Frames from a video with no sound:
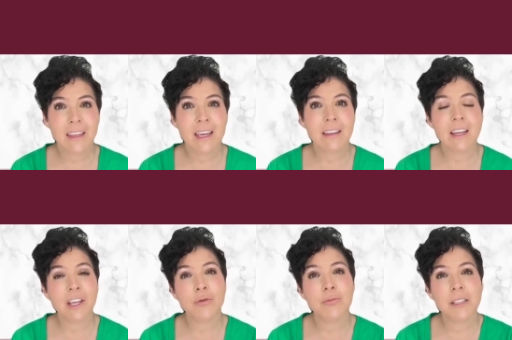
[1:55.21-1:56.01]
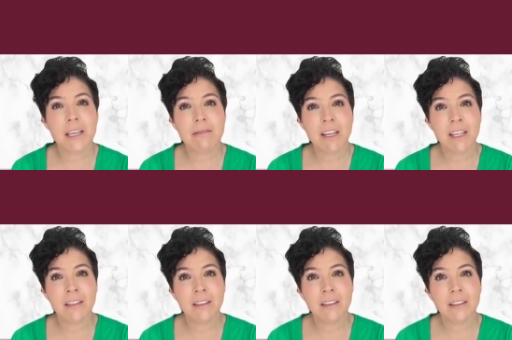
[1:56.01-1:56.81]
thing that you believe
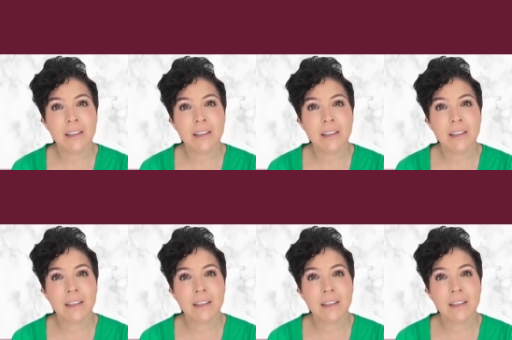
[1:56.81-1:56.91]
in